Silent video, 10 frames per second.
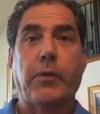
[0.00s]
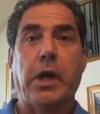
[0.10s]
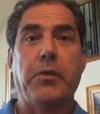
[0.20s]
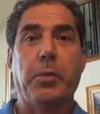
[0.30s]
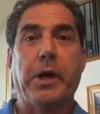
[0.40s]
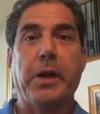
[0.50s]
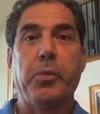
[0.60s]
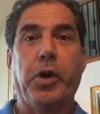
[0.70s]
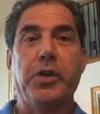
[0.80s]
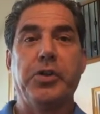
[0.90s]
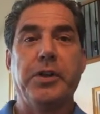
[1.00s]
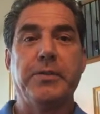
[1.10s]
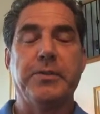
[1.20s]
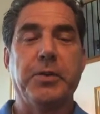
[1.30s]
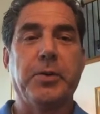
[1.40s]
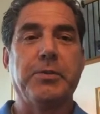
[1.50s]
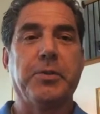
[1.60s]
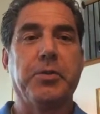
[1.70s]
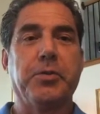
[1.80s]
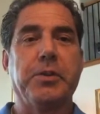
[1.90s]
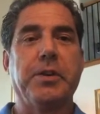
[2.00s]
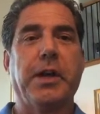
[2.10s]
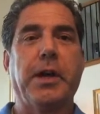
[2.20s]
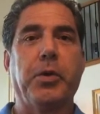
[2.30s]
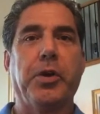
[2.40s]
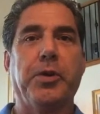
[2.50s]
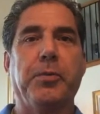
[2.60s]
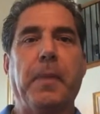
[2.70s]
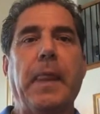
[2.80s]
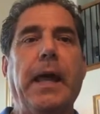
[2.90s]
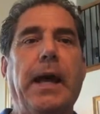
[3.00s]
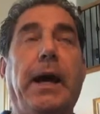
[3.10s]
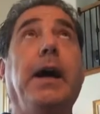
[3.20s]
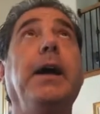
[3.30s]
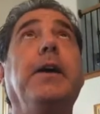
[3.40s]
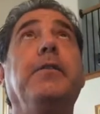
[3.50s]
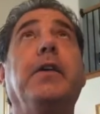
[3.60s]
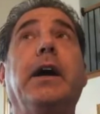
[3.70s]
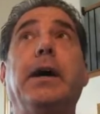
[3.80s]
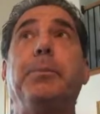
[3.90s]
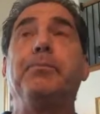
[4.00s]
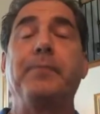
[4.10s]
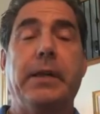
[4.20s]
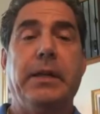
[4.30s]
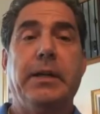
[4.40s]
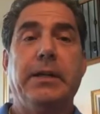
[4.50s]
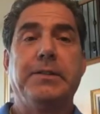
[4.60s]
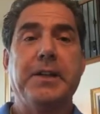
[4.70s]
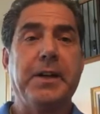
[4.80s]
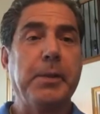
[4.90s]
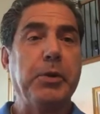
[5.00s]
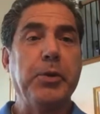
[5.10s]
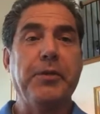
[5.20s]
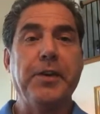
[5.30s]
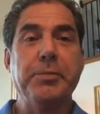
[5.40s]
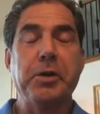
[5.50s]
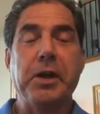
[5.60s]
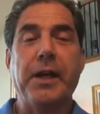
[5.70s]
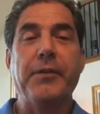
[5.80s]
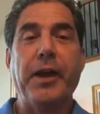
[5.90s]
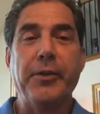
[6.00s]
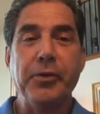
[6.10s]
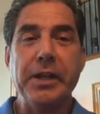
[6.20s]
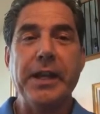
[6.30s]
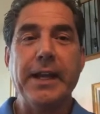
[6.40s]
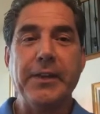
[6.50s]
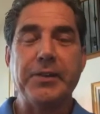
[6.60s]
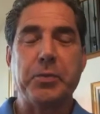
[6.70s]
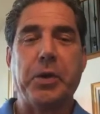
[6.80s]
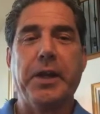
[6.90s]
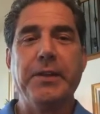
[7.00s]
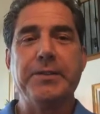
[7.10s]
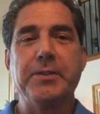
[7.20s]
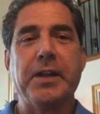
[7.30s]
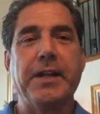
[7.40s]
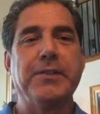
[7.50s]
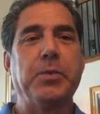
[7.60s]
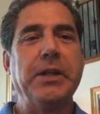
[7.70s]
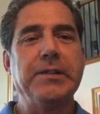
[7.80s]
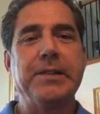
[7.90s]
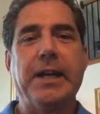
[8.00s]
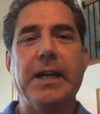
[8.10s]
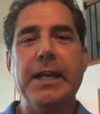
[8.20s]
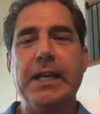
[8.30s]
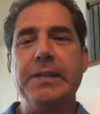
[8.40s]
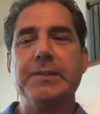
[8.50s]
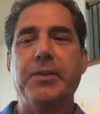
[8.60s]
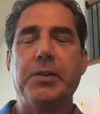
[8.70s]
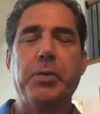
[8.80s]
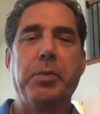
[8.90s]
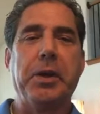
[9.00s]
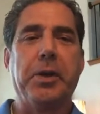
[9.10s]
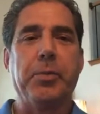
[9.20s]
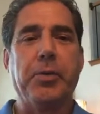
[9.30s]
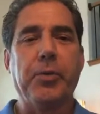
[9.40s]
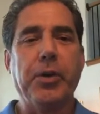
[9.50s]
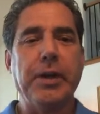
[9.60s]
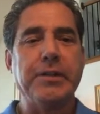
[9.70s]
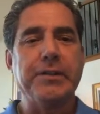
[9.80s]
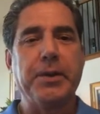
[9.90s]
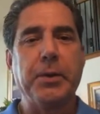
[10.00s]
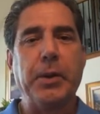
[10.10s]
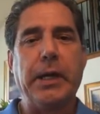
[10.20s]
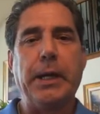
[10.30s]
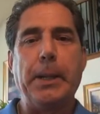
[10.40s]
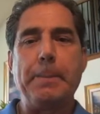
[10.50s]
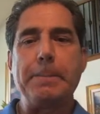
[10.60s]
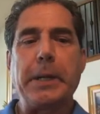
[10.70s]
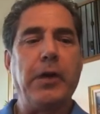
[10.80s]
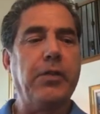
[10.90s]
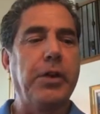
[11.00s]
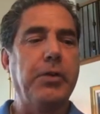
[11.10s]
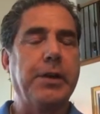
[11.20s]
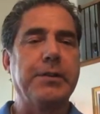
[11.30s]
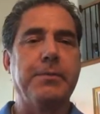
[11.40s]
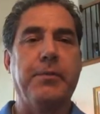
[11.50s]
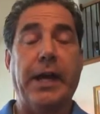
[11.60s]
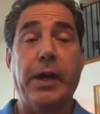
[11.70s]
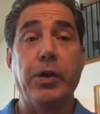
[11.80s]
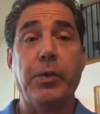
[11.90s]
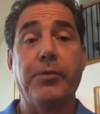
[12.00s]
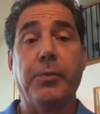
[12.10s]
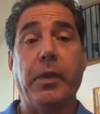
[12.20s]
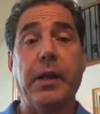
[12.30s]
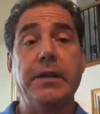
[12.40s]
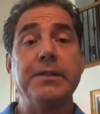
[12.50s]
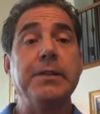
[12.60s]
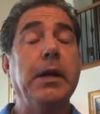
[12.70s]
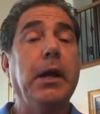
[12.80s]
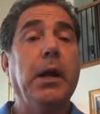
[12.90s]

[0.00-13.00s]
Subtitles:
Hi everybody, Brent Jones NuHomeSource Realty. How are you? I have decided I'm going to do a Facebook Live every day this week. So today's Wednesday, and so this will be number 3. So hopefully you'll get some value from this.